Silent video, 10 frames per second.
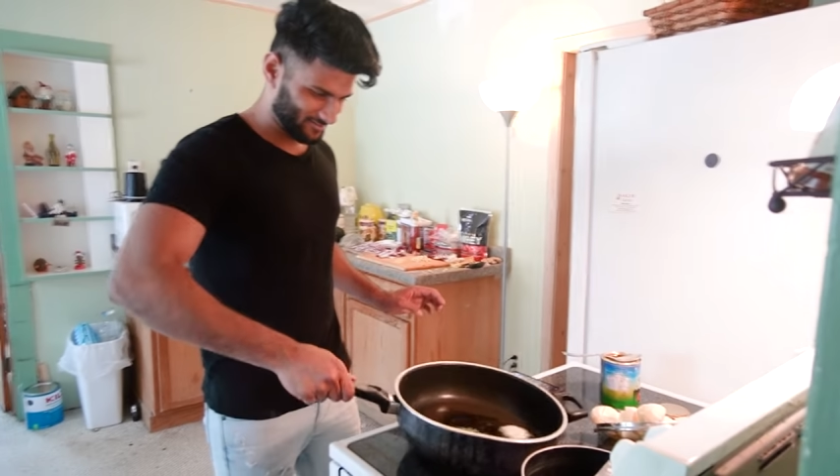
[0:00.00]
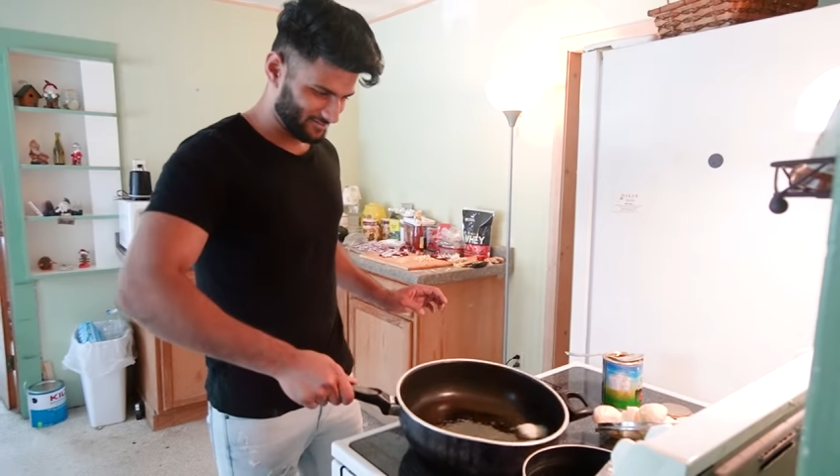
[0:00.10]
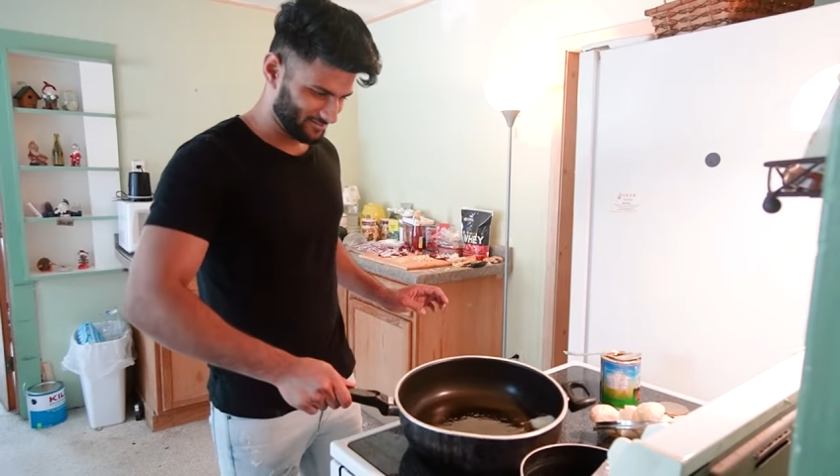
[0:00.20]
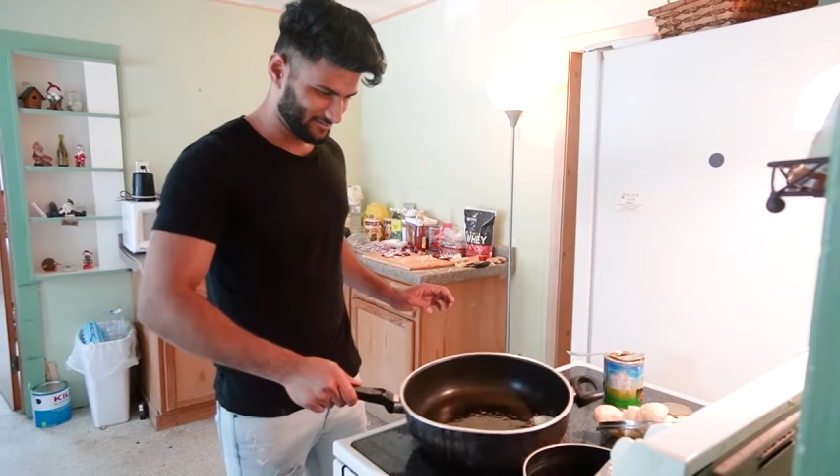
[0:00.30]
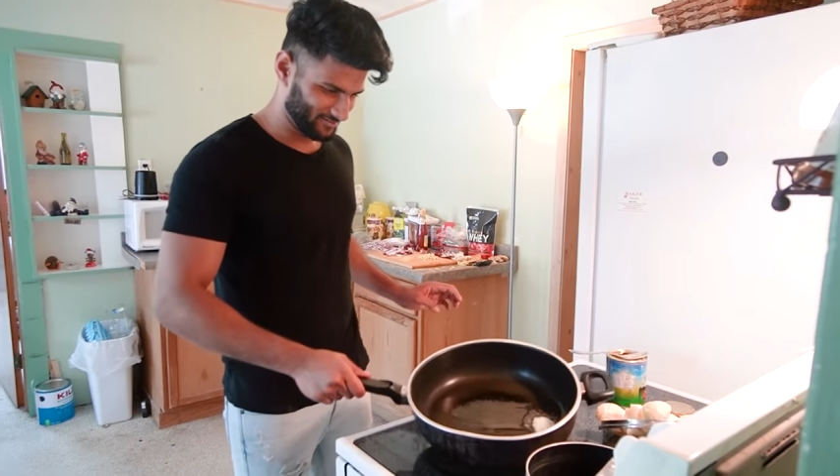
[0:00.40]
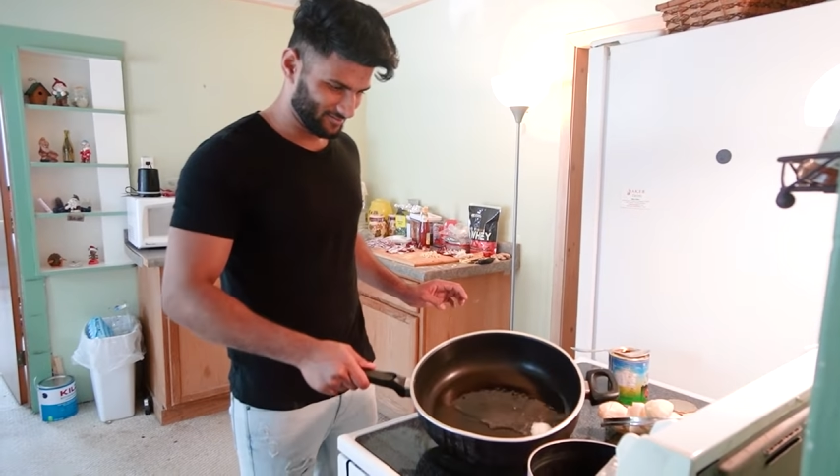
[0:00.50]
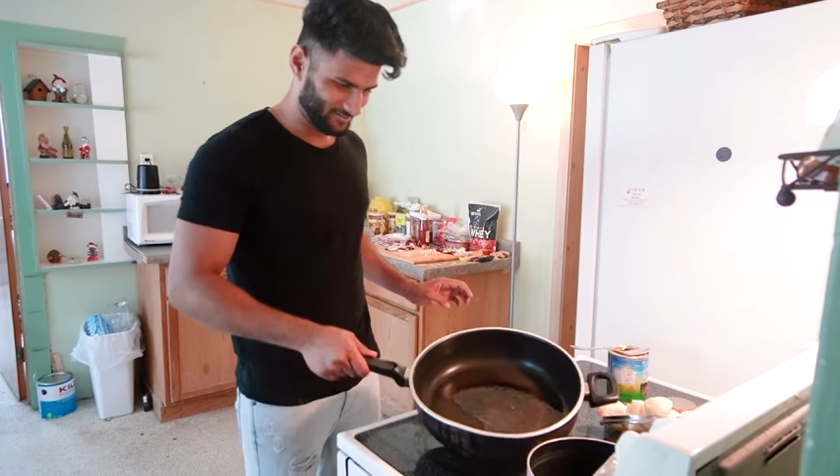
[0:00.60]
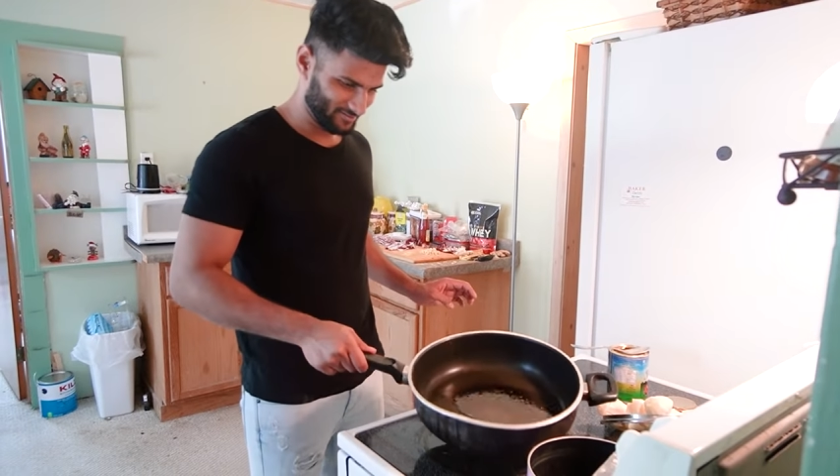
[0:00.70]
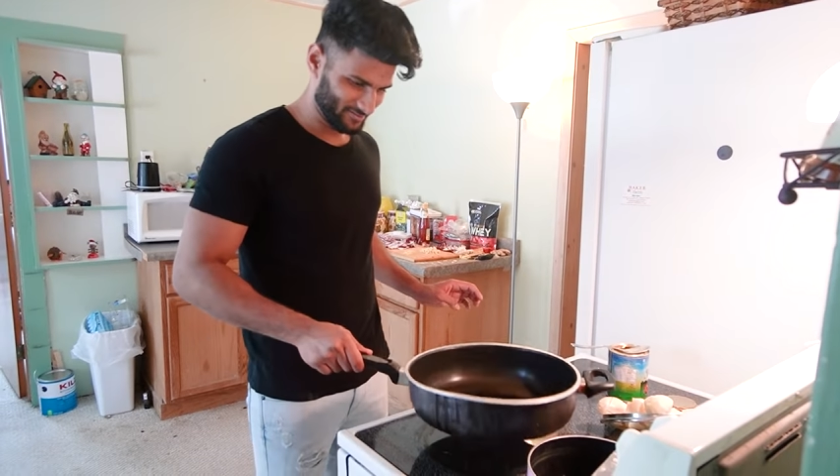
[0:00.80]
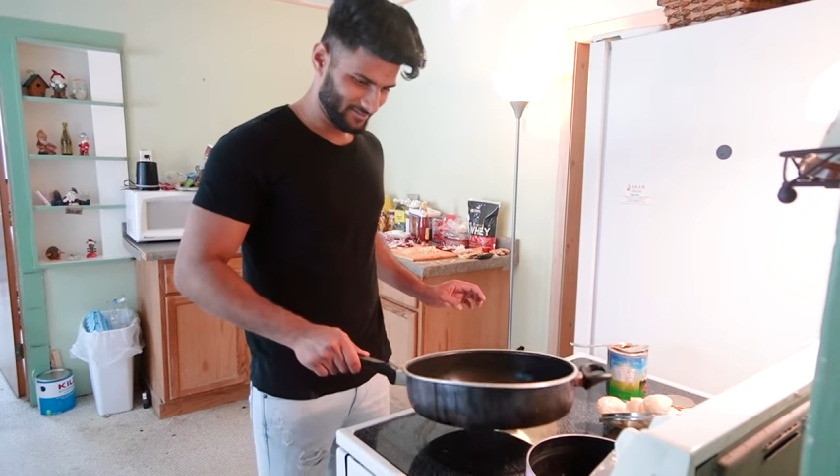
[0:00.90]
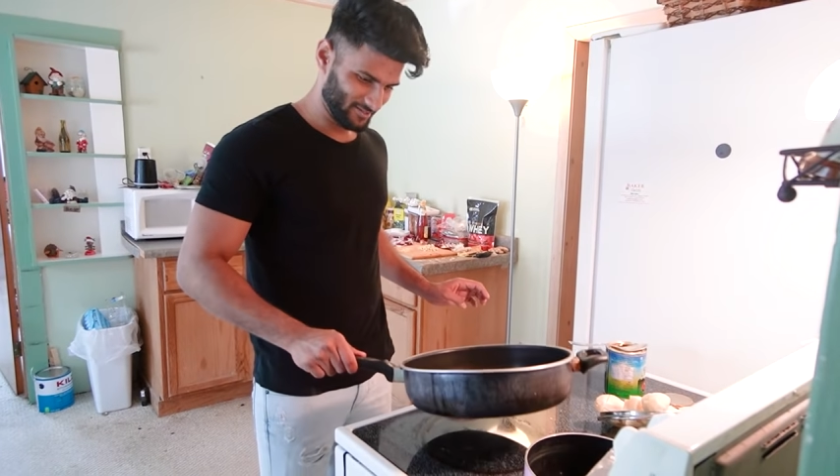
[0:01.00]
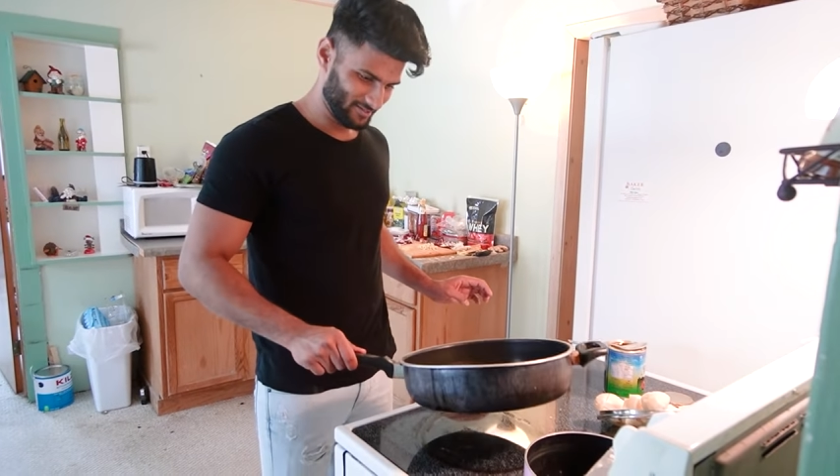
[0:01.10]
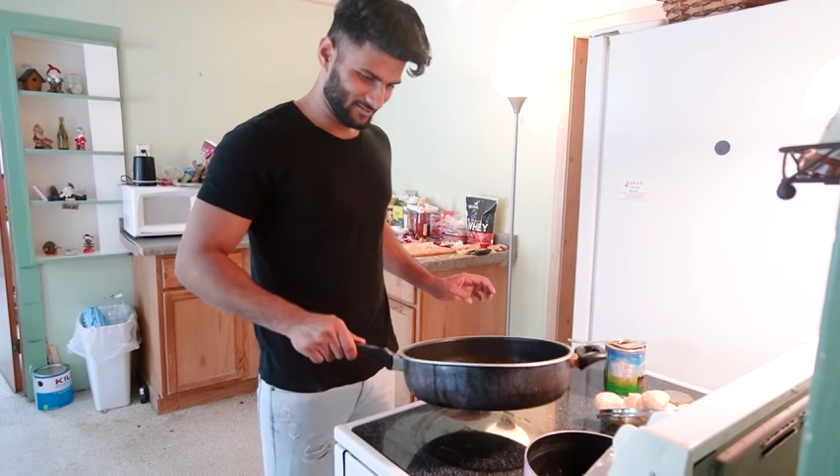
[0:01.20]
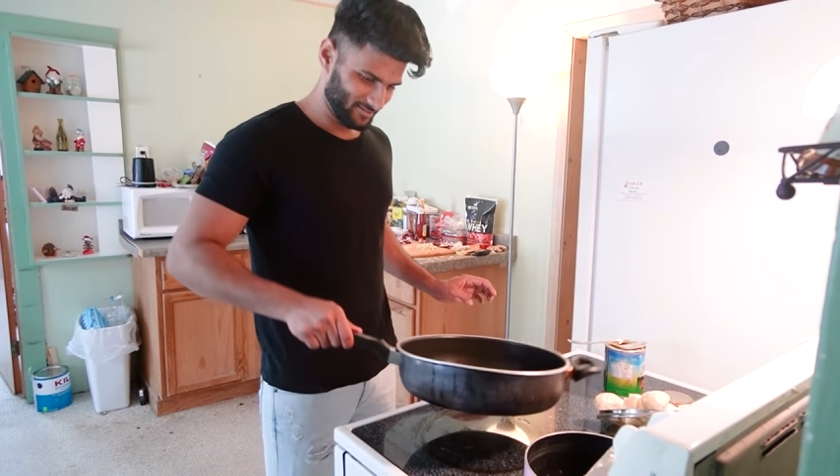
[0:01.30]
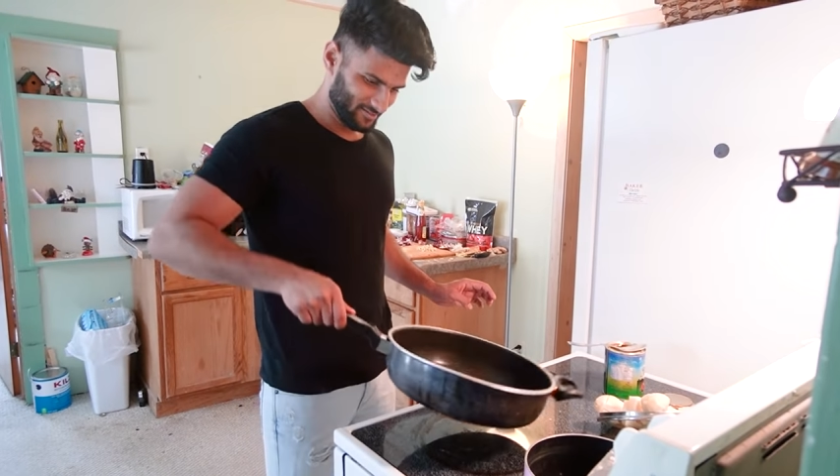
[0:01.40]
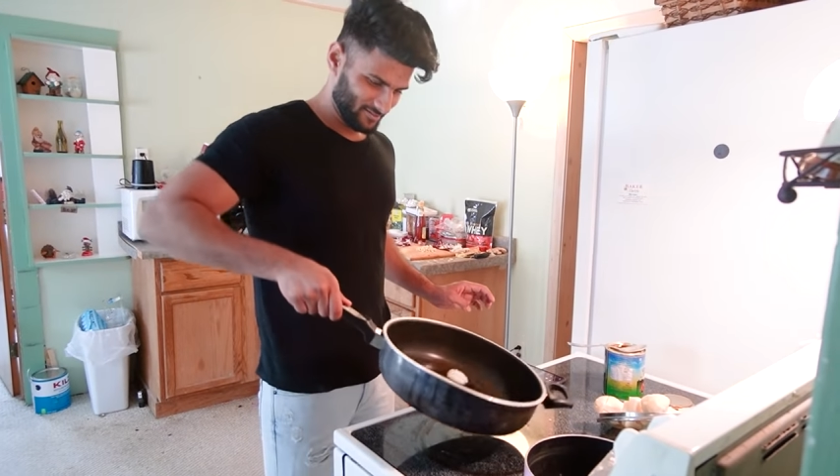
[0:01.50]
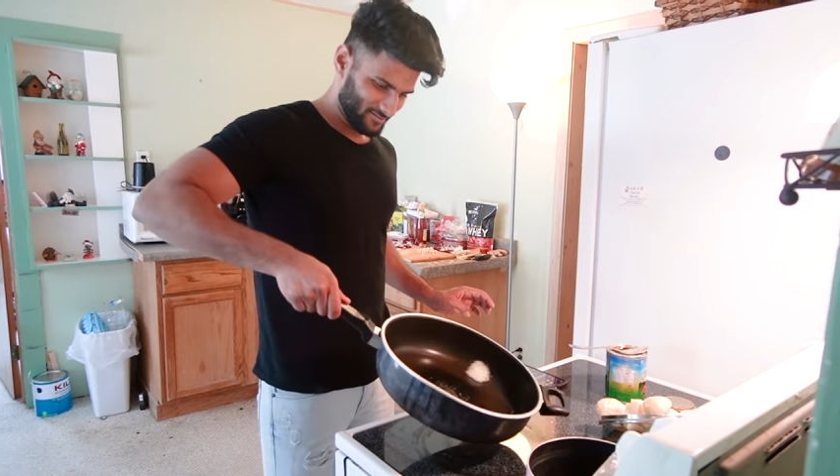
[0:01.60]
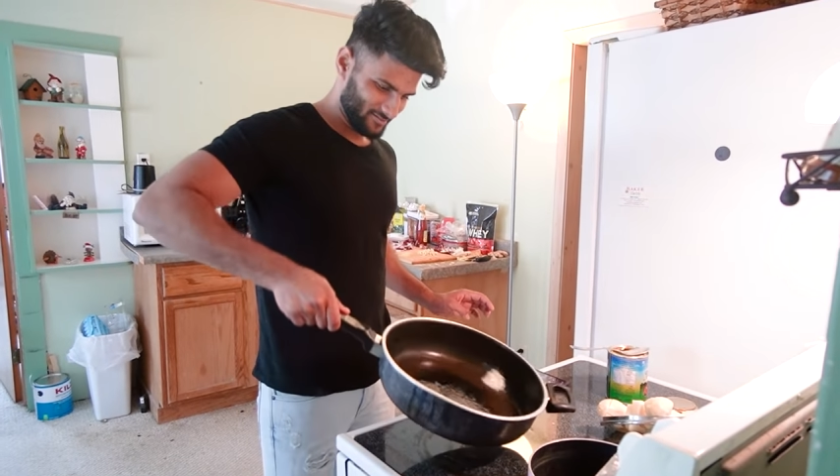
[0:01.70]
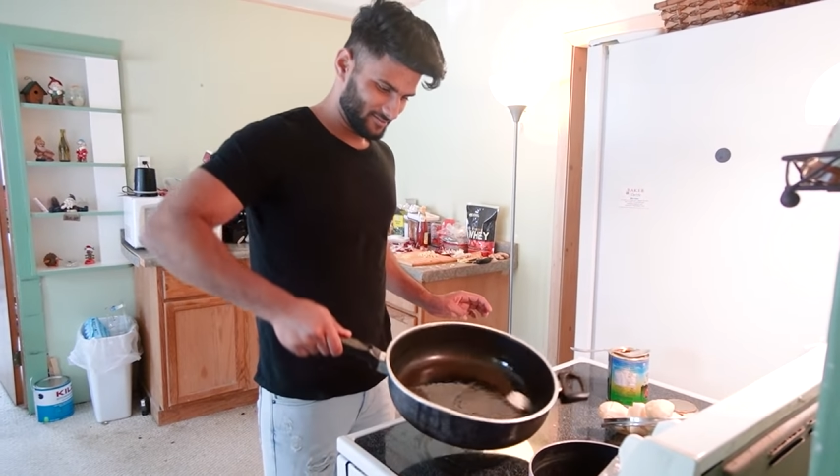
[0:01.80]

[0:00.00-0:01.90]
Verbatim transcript: the grocery store and they actually